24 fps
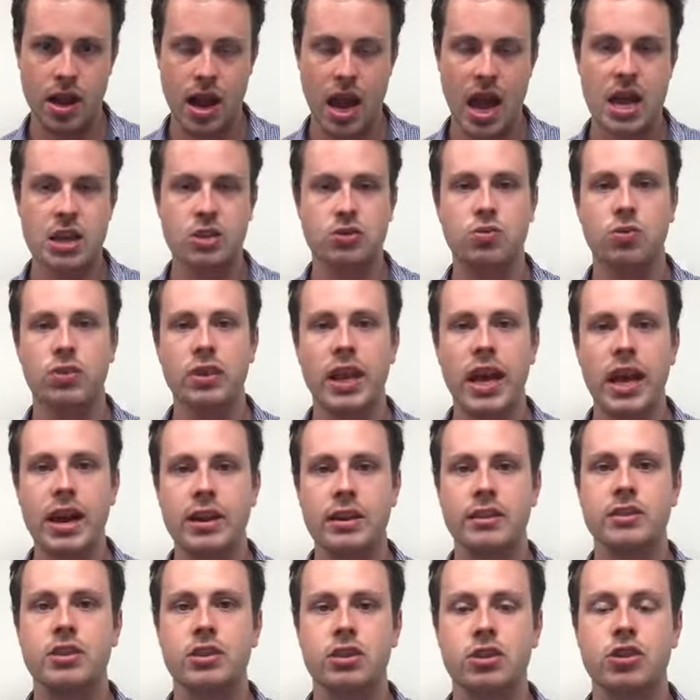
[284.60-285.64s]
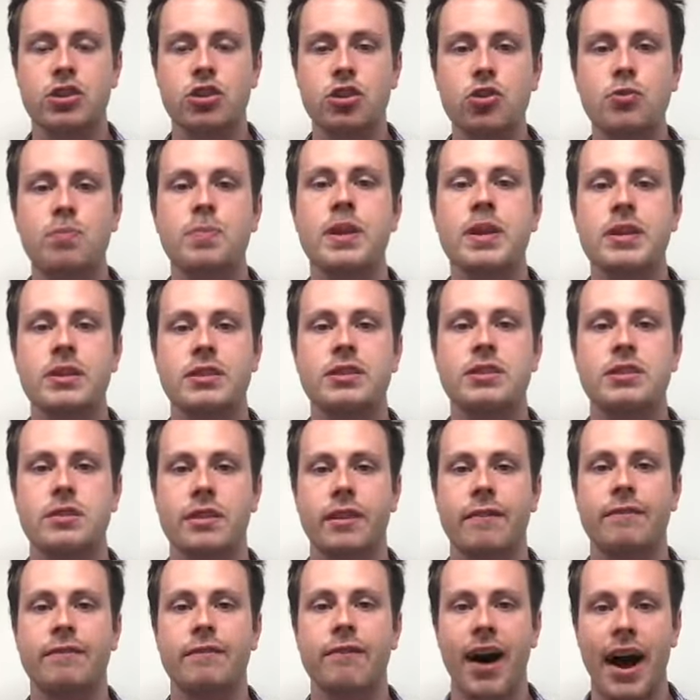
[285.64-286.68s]
is related to two pieces
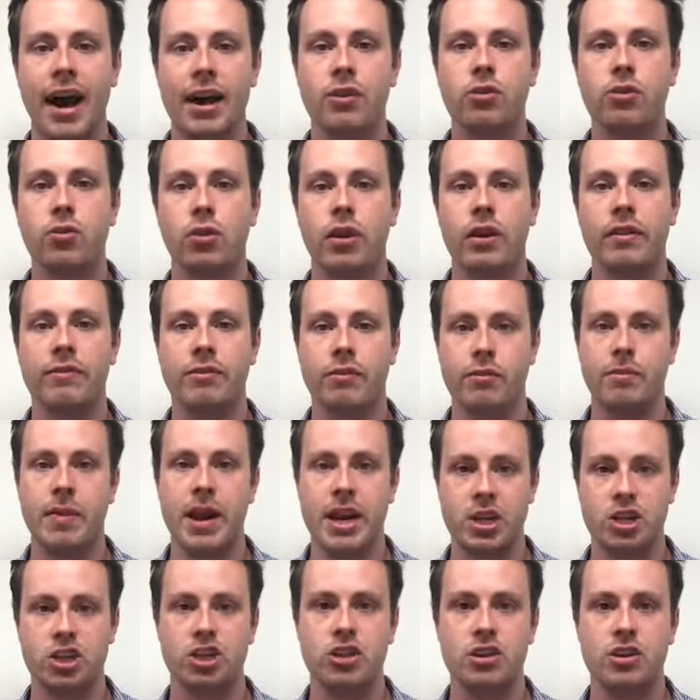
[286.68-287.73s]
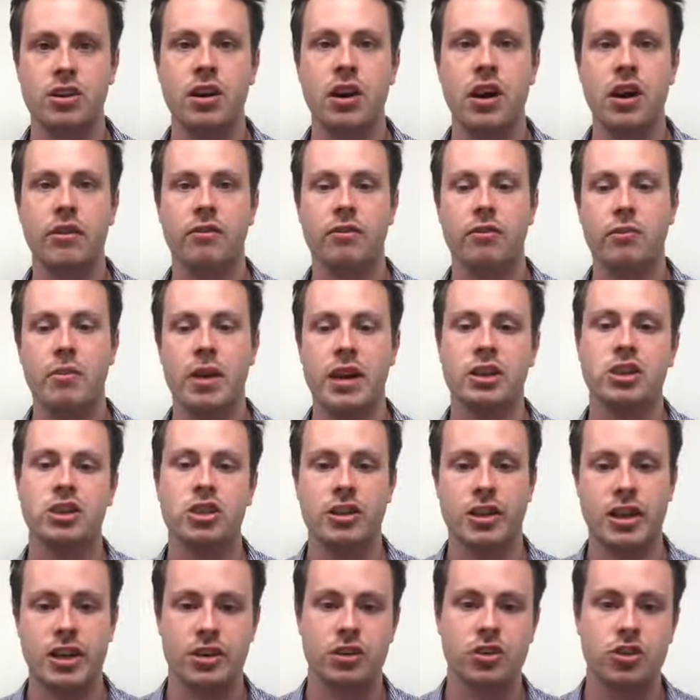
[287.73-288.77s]
of vital information from
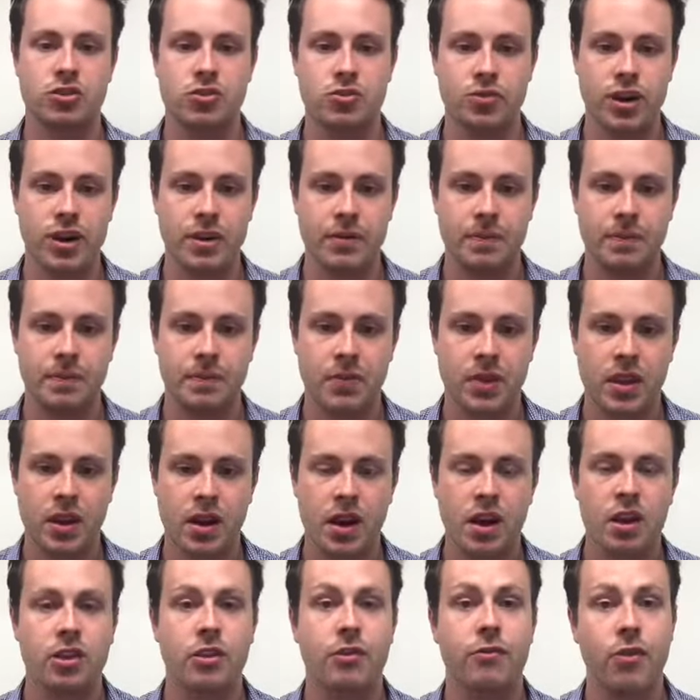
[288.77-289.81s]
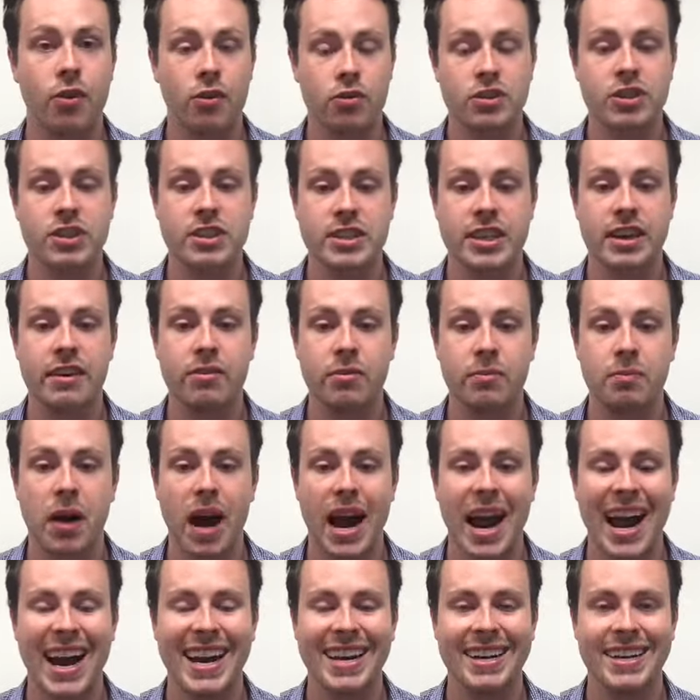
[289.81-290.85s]
ancient history. The first is given by
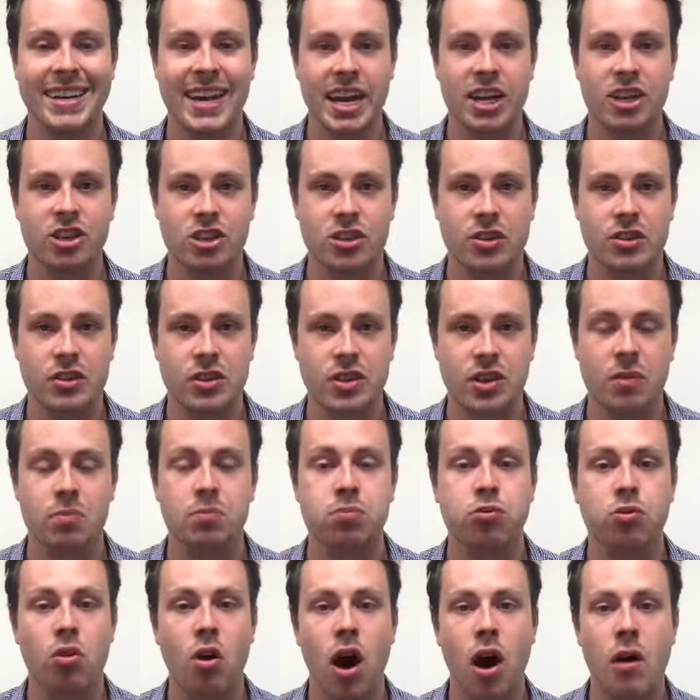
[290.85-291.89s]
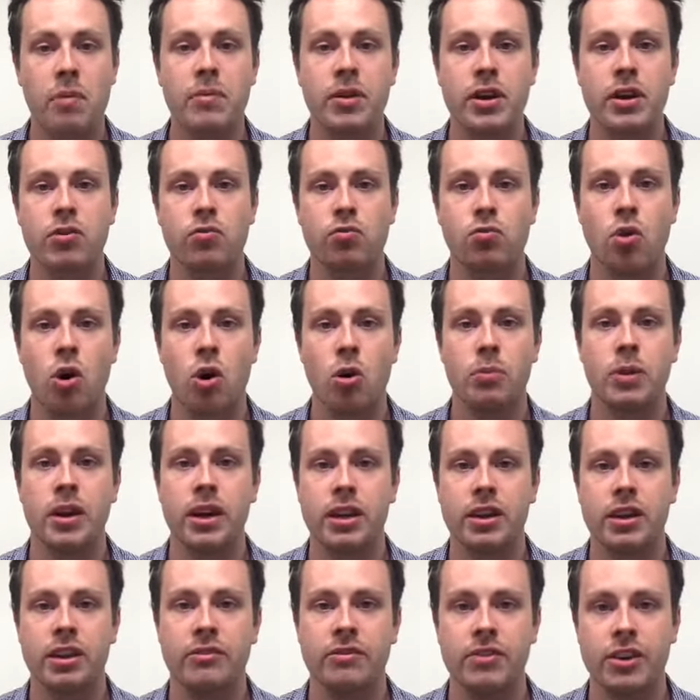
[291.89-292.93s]
Hydatius, a prominent Roman
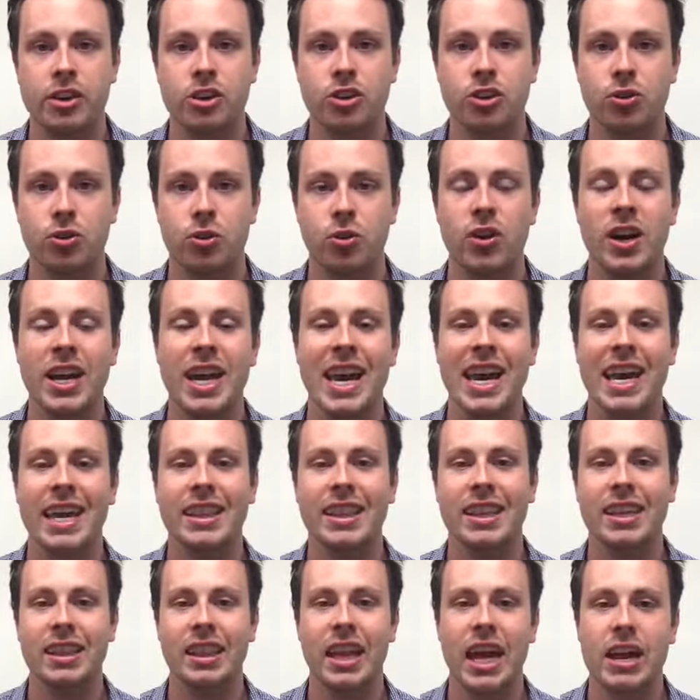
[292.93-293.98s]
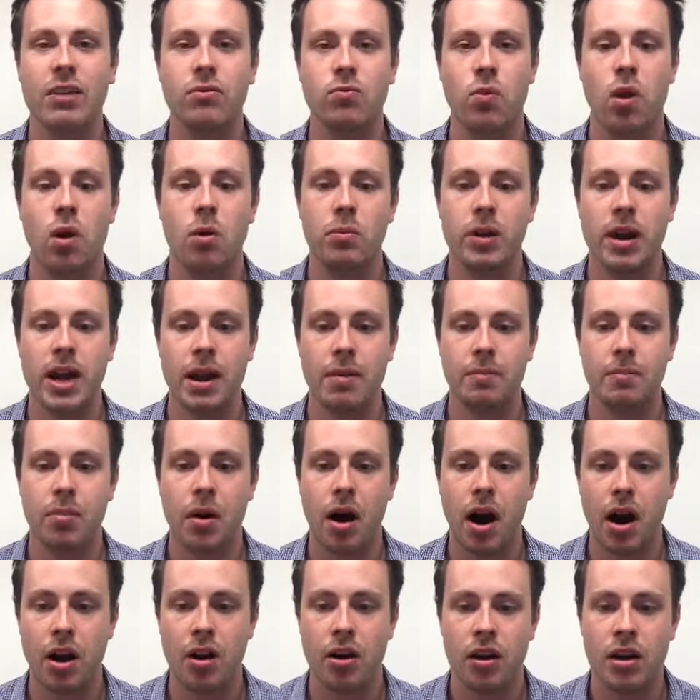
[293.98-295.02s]
individual in the late Roman
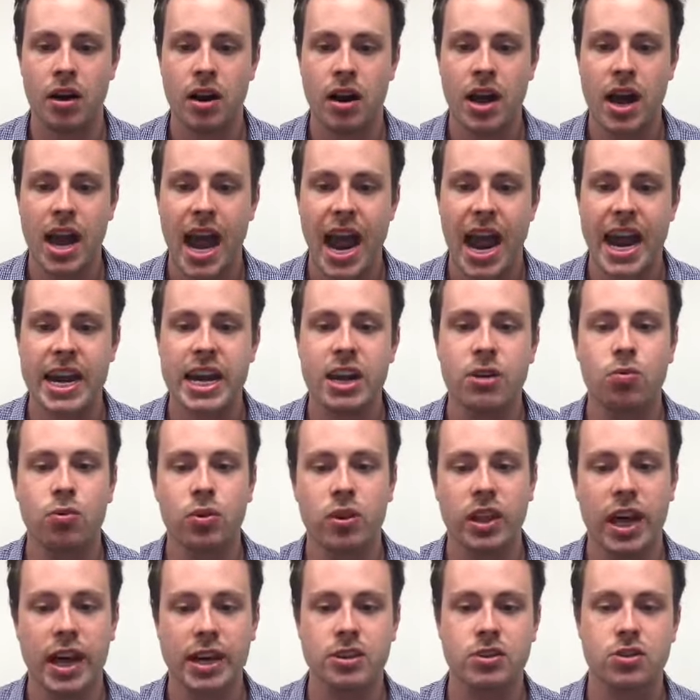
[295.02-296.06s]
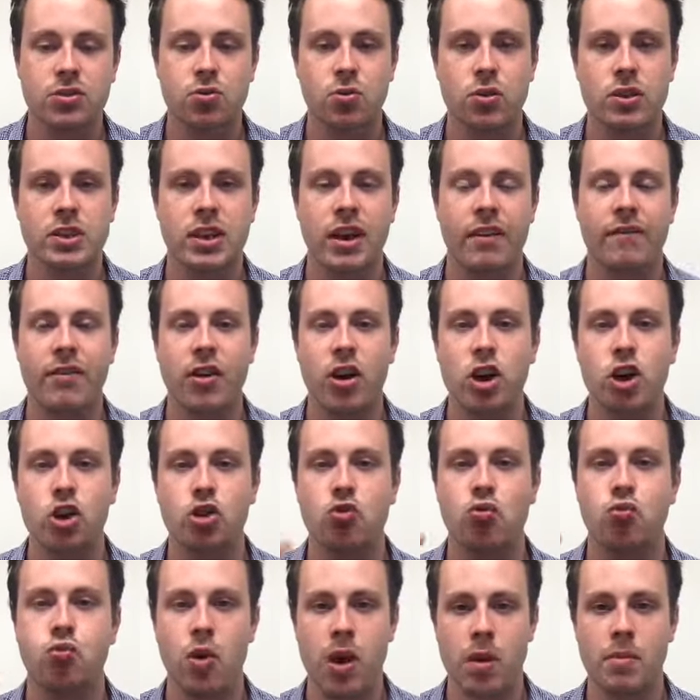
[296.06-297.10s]
Empire. And he relates to us a very
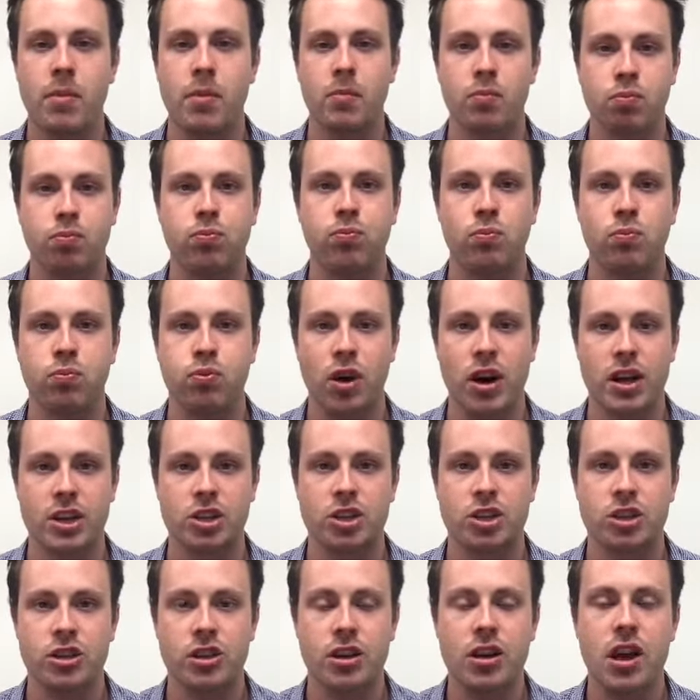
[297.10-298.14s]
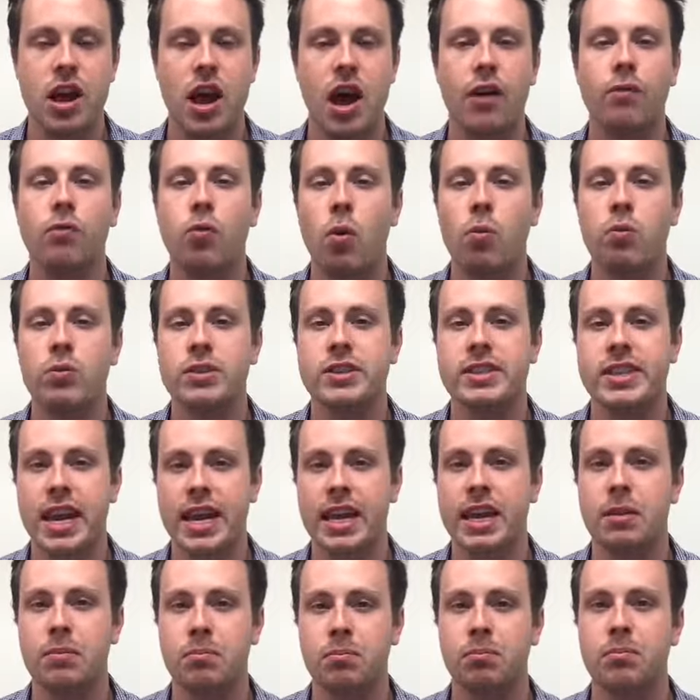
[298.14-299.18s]
grim impression of what was
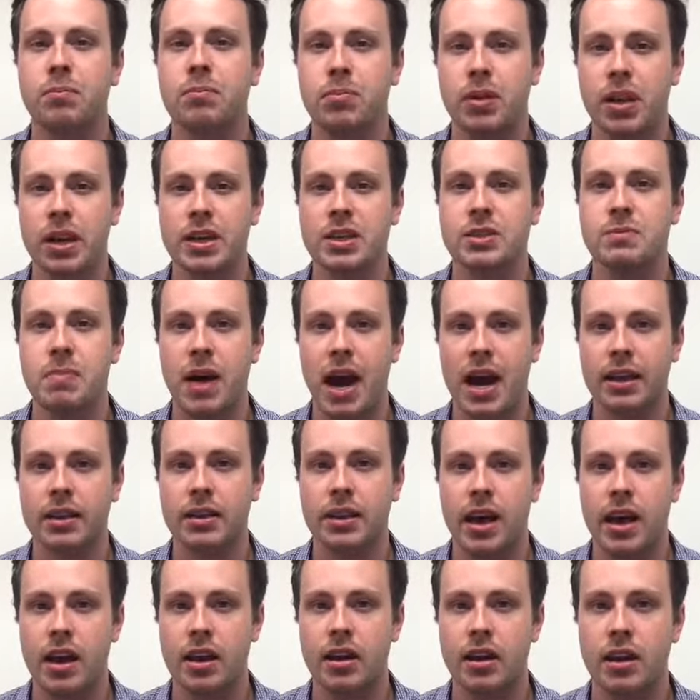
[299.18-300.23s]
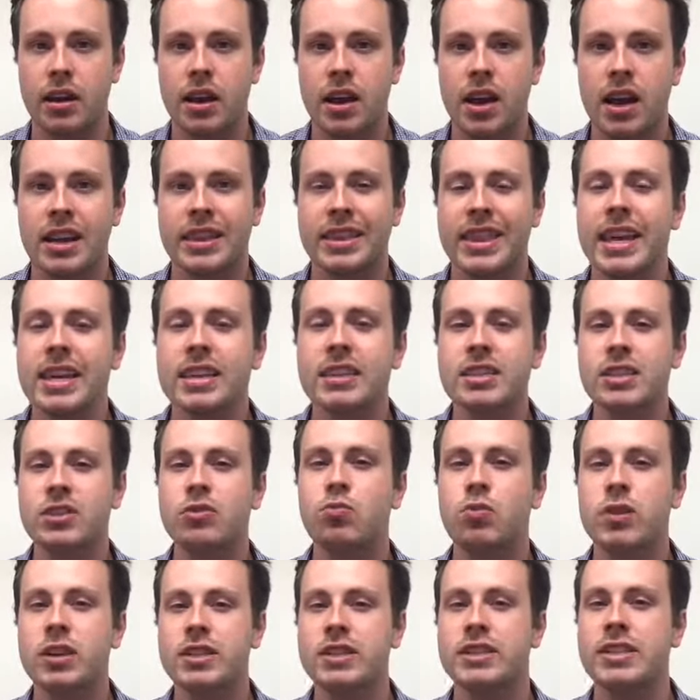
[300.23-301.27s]
taking place place back then. Things that
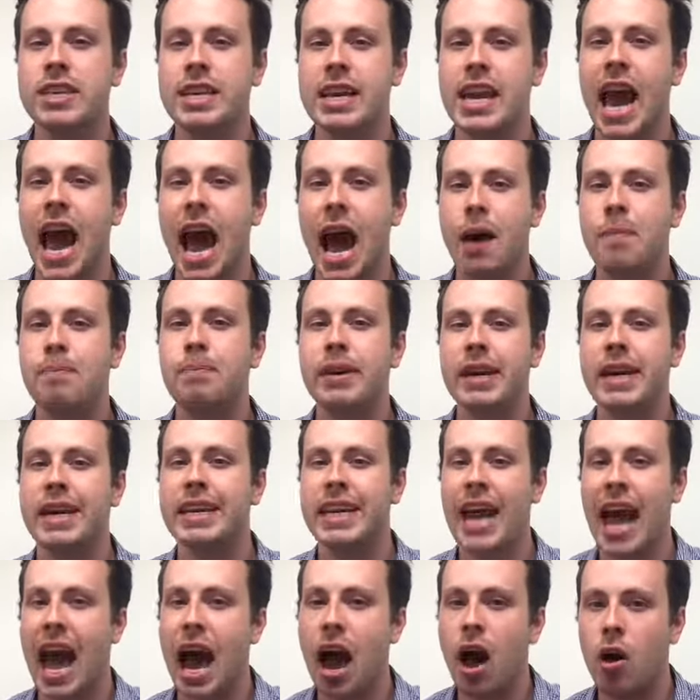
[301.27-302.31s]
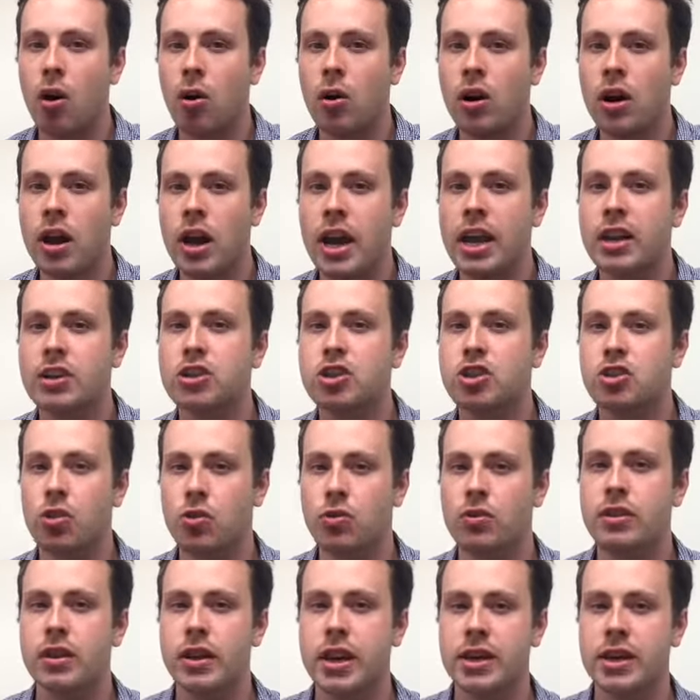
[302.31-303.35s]
we see happening now in certain